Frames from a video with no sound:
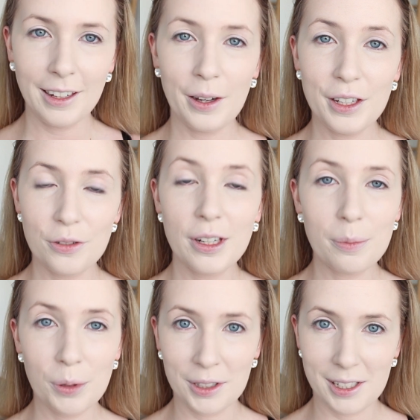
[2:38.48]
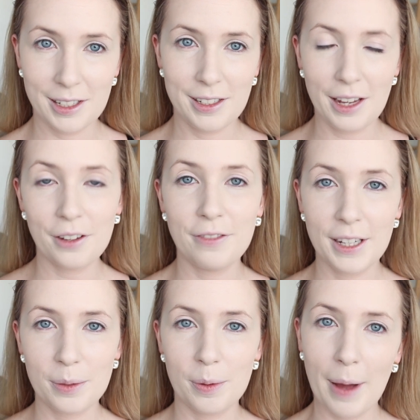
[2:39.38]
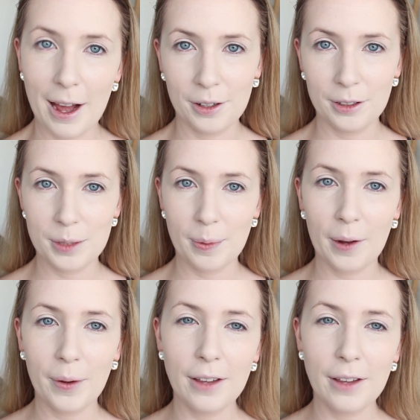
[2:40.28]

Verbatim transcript: Now it's really important to set your face with powder as well,